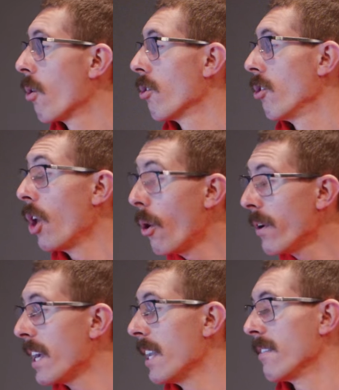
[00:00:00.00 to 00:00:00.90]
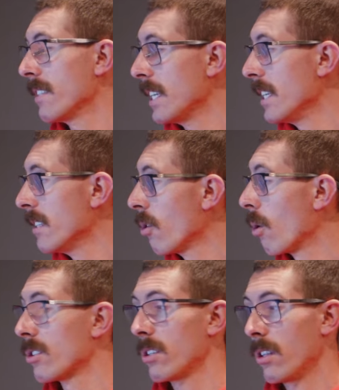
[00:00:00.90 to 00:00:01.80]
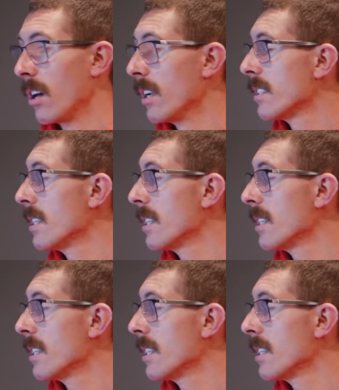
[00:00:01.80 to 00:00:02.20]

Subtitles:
or loan NFTs or Solana